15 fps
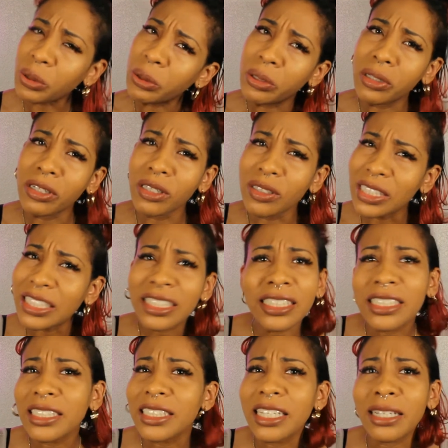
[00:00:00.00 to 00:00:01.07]
or let's
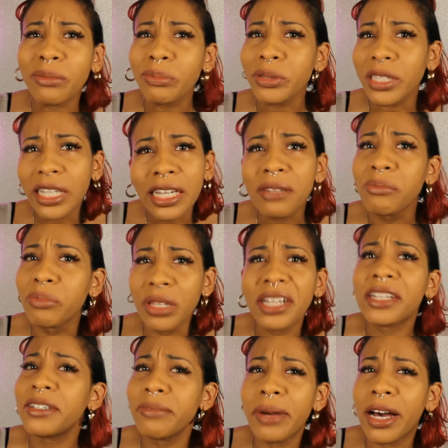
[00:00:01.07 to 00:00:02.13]
just get plain
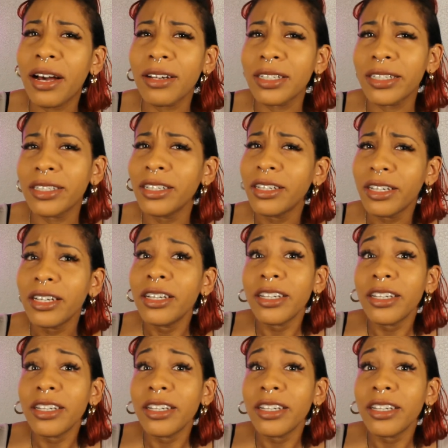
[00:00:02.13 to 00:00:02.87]
blunt about it,